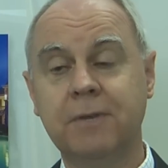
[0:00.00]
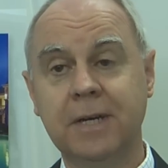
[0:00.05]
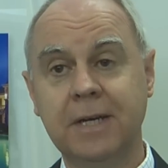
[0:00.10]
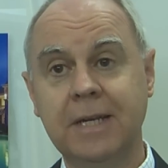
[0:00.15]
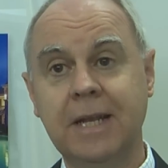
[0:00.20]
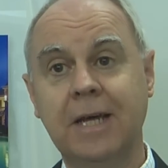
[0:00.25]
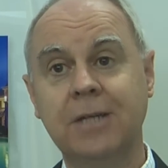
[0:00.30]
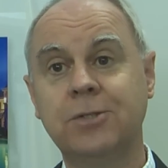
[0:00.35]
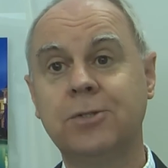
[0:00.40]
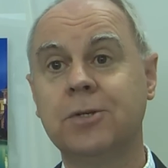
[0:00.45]
it's very
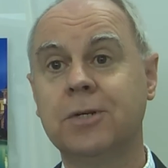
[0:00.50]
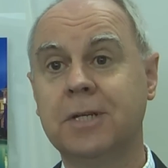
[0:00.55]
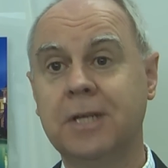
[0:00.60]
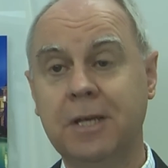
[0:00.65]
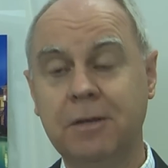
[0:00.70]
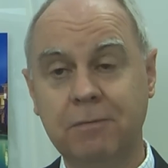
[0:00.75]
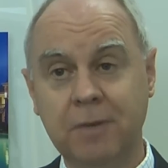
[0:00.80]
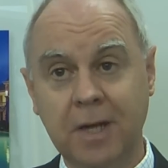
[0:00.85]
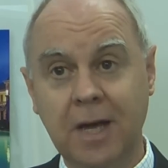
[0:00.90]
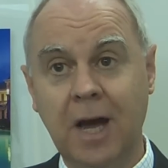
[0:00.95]
nice during
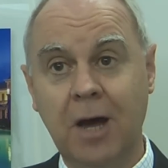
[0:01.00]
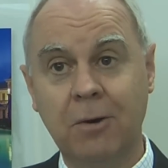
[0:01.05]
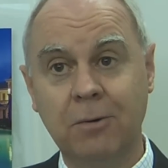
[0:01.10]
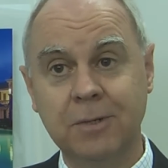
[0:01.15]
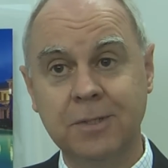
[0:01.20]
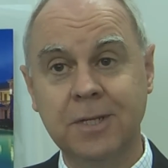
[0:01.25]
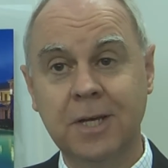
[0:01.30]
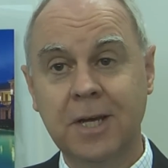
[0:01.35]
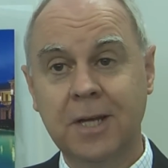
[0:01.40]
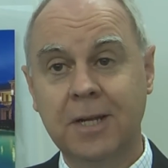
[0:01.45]
the evening
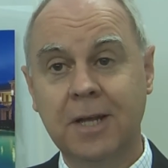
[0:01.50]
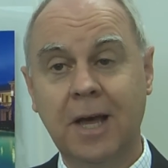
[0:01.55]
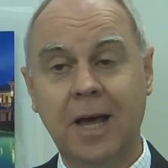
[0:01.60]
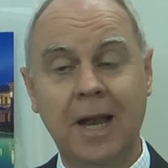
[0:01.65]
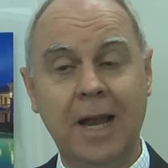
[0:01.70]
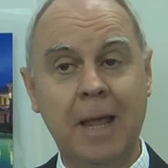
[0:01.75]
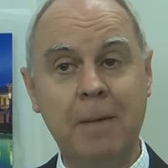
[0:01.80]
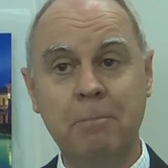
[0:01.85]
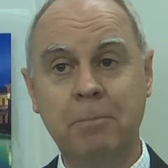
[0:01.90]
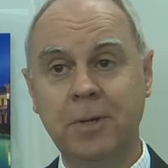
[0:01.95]
hours. There
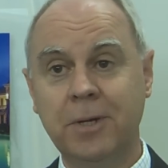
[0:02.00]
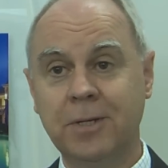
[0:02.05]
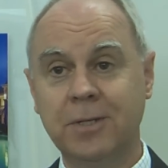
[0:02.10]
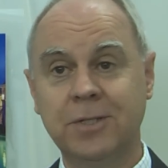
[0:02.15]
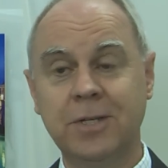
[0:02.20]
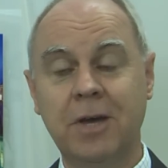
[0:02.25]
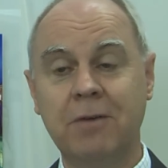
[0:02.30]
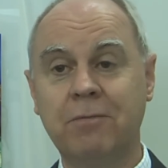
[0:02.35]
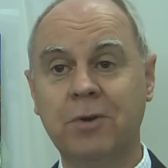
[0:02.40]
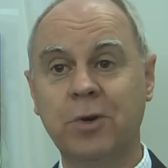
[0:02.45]
are
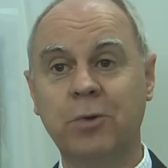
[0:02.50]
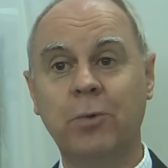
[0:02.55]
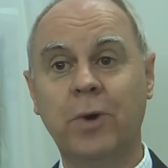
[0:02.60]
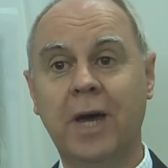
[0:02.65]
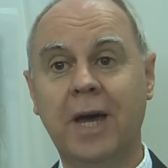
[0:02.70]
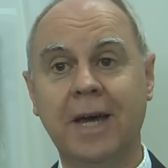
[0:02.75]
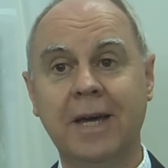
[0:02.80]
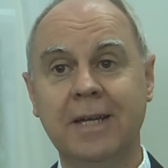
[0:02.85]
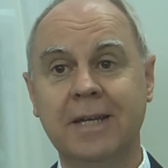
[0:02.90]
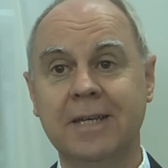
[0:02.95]
lampions
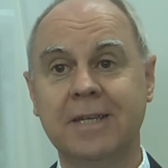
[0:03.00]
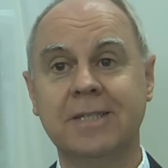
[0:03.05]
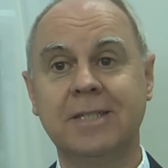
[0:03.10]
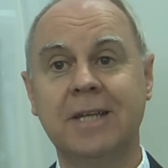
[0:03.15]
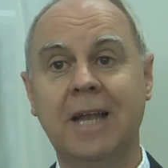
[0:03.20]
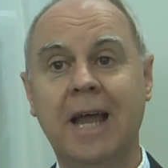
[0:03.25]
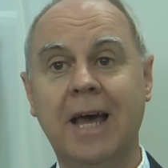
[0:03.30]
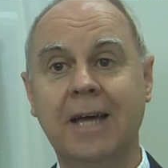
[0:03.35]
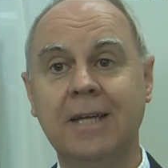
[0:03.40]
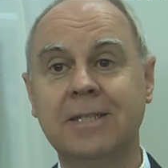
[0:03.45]
everywhere and
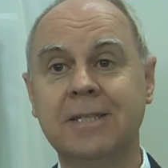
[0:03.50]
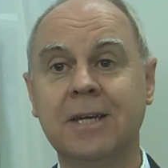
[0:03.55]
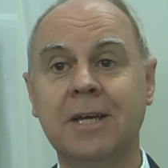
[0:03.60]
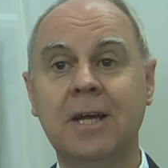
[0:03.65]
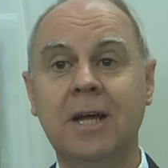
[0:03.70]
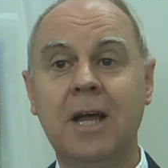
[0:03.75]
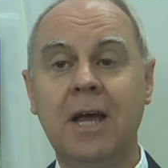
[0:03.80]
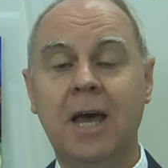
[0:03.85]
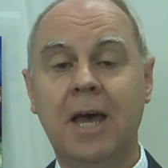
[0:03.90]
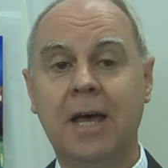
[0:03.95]
there's light.
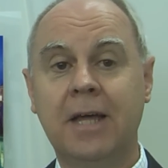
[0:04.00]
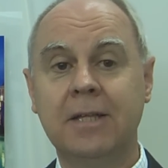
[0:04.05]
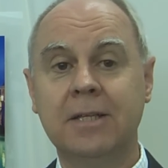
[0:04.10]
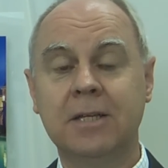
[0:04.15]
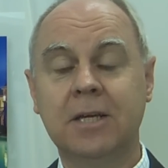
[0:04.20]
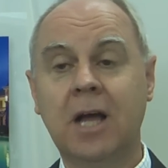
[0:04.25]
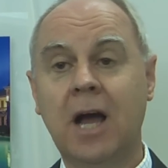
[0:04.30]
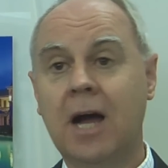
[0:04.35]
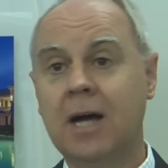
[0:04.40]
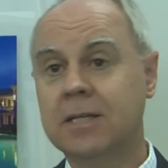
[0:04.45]
And
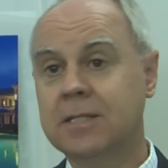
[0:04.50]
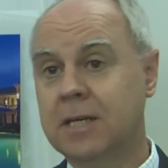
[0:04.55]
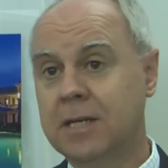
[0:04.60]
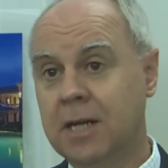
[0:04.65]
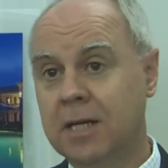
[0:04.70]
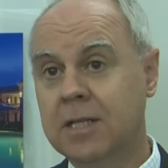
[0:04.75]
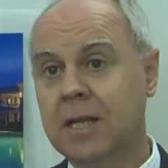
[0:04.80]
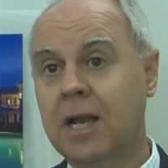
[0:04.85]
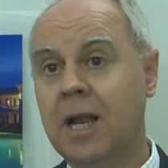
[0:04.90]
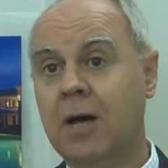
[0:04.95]
cars are
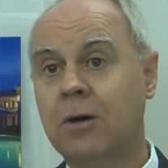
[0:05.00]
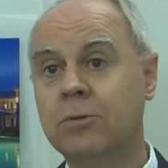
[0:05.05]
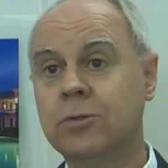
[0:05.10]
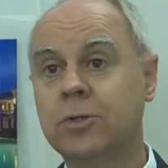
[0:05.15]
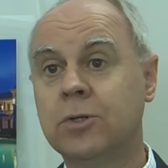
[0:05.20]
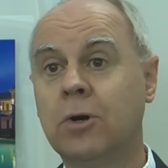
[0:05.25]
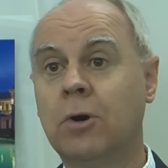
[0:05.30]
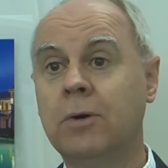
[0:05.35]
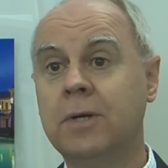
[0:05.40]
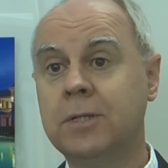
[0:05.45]
not allowed
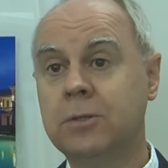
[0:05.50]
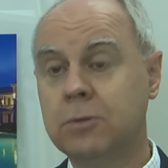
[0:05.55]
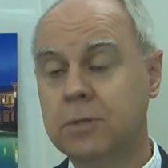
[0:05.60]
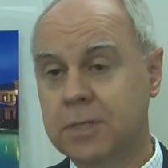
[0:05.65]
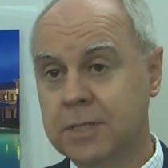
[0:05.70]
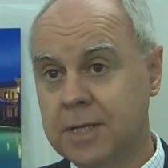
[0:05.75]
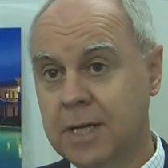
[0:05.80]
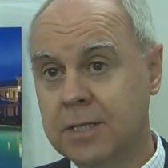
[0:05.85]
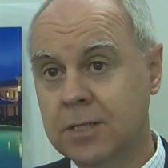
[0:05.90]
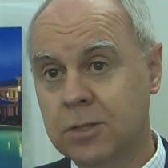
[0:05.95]
to go into
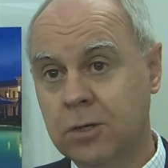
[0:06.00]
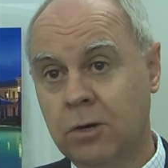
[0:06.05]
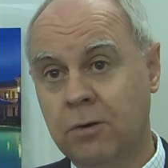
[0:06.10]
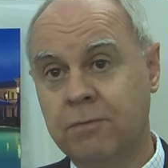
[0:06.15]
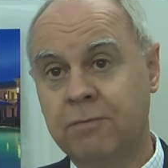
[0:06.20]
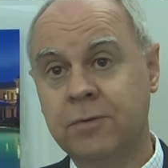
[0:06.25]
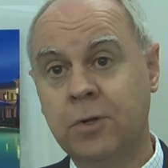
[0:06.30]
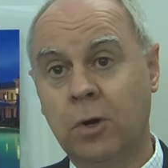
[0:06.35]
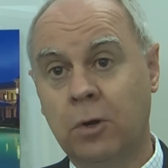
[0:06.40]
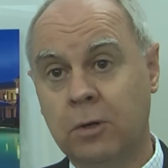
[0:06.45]
the center
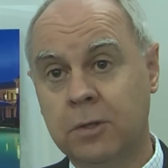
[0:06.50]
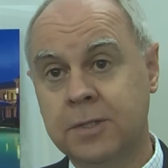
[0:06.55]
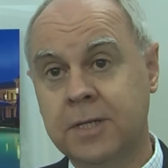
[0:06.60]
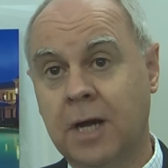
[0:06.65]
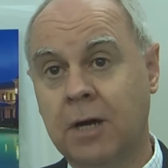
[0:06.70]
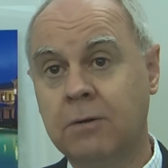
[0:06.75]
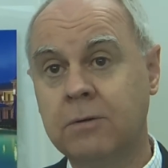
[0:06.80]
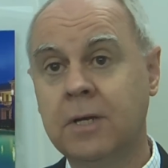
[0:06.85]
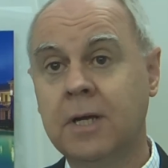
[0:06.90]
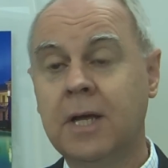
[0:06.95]
of the old
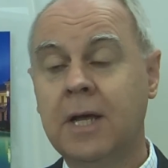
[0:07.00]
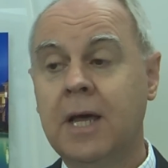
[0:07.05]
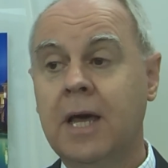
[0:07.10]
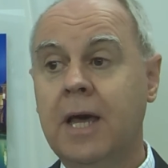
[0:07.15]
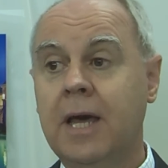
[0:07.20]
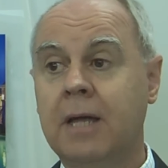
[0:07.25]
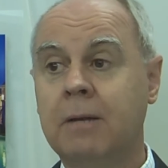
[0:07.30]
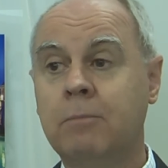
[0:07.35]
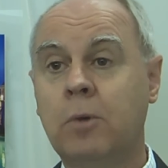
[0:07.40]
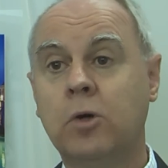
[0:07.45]
town.
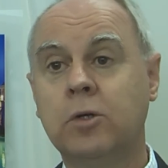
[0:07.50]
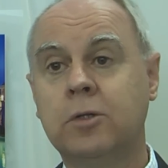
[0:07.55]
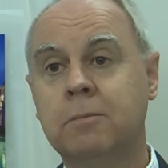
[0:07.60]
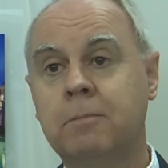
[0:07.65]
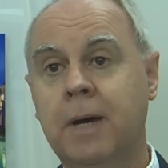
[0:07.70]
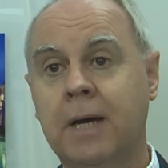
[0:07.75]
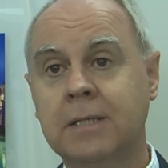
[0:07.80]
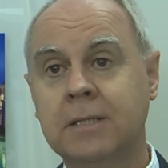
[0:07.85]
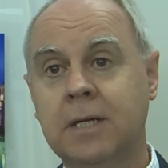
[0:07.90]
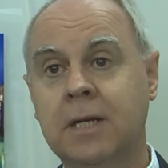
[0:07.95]
And
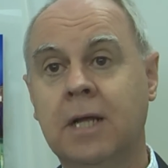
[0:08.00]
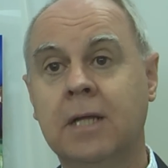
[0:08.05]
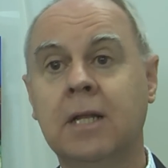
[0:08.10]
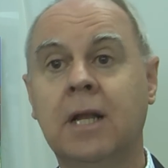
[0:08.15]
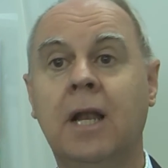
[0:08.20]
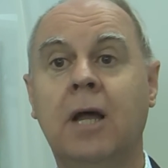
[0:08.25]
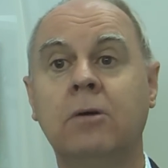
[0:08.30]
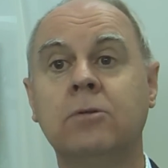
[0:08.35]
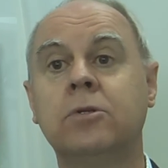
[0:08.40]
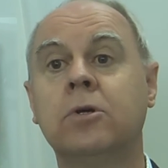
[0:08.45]
motorbikes are not
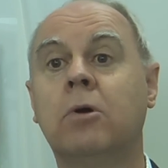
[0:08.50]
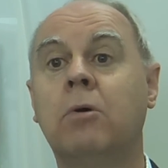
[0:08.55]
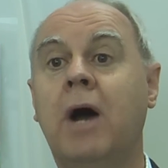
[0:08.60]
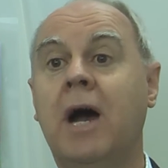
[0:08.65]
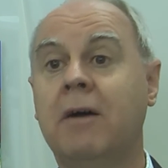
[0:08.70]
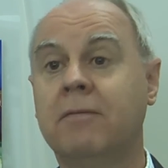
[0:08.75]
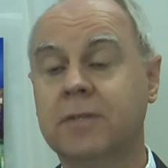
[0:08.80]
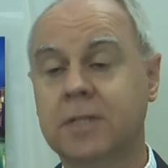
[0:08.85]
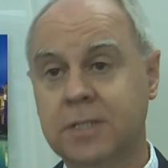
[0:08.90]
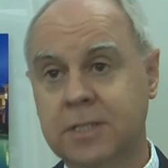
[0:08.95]
allowed to go
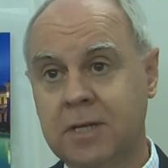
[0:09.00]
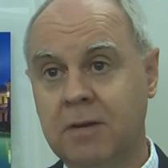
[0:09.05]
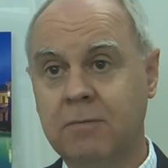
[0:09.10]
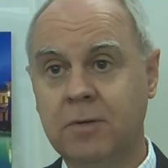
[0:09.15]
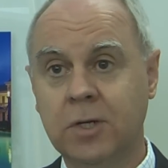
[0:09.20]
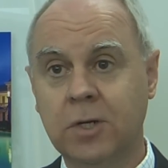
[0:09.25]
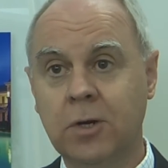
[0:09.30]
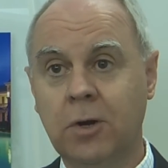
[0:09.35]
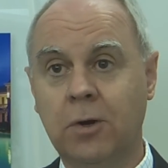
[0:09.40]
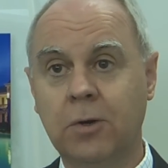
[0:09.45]
after
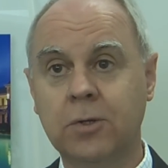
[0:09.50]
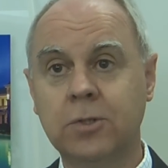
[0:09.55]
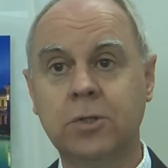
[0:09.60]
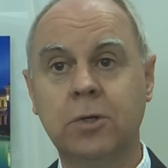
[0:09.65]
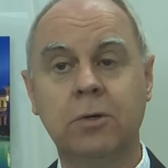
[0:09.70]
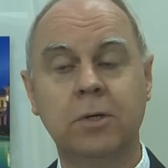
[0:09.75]
7 o'clock.